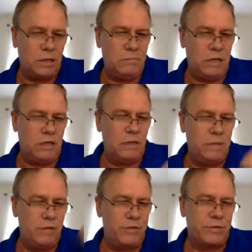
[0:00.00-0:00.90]
they come
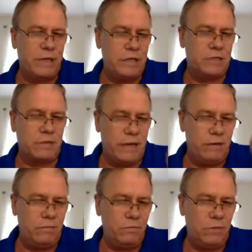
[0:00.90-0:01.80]
in threes, right?
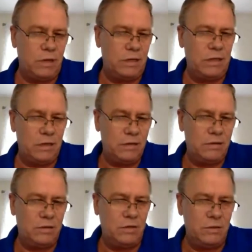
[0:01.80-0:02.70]
One,
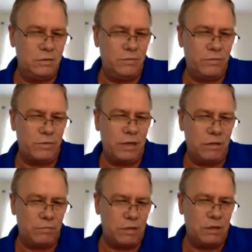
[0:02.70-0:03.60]
two, three
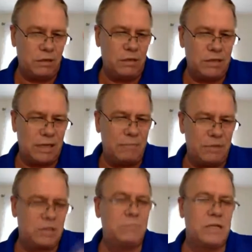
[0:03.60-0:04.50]
good things happen.
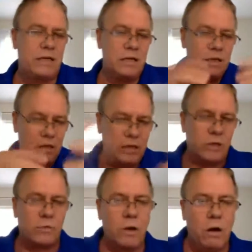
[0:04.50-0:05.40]
Seems like in a
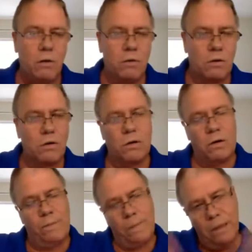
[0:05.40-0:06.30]
row,
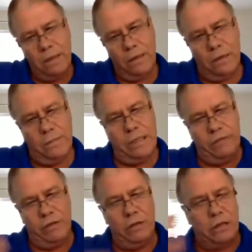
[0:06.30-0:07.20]
or you know what I mean? If
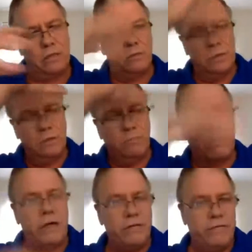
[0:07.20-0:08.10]
you look at the real
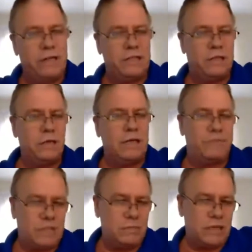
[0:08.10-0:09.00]
important events in your life, it
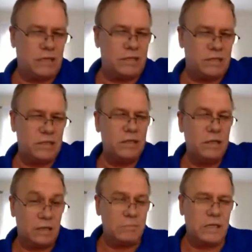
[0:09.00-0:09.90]
seems like it's
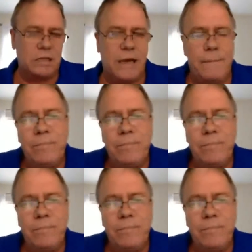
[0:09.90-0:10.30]
comes like that.